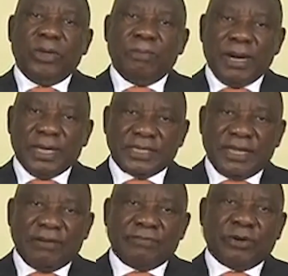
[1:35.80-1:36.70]
must
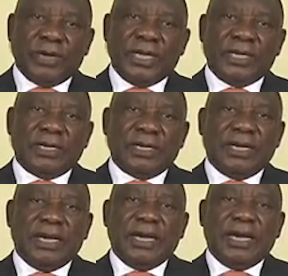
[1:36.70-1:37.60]
avoid
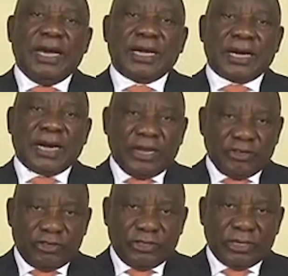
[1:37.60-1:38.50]
a
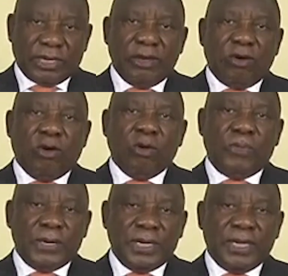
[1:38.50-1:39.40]
rushed
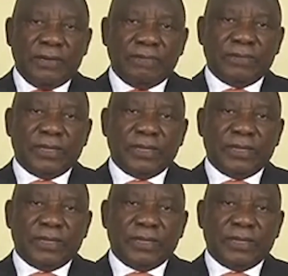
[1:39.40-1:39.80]
reopening